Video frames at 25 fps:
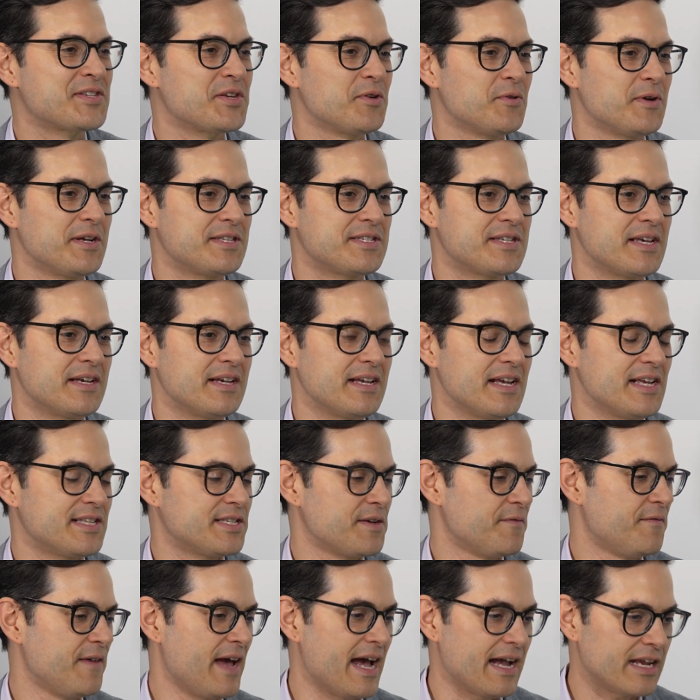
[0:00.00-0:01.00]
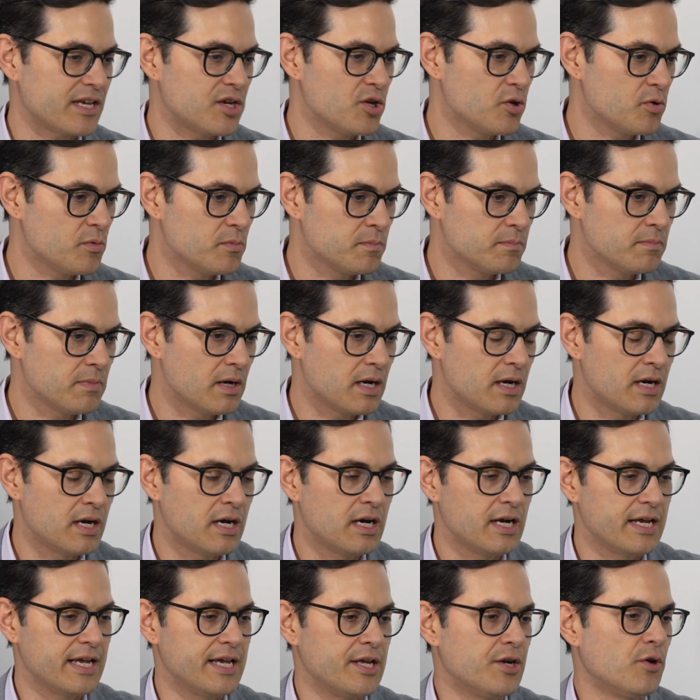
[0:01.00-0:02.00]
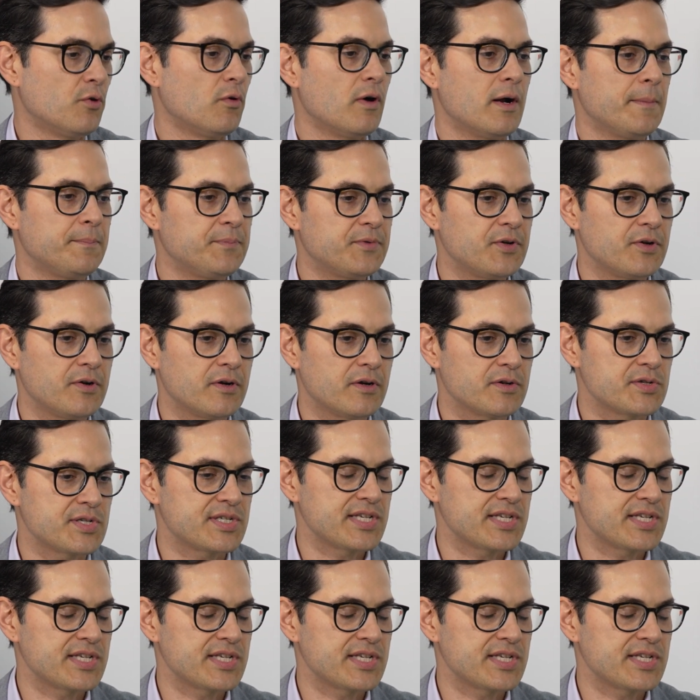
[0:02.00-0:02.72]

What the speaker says: so it's a vacuum interrupter,